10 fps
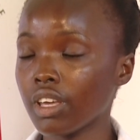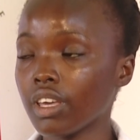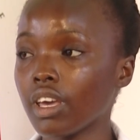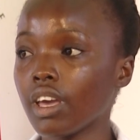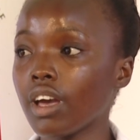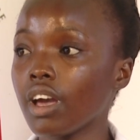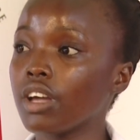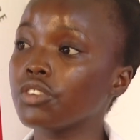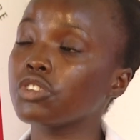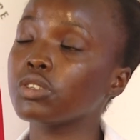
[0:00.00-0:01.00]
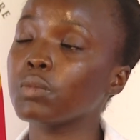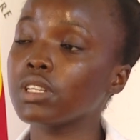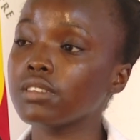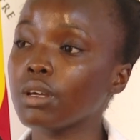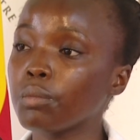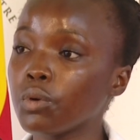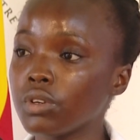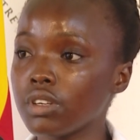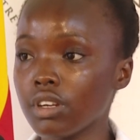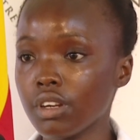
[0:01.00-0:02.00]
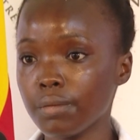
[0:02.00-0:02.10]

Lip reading: care, and treatment support.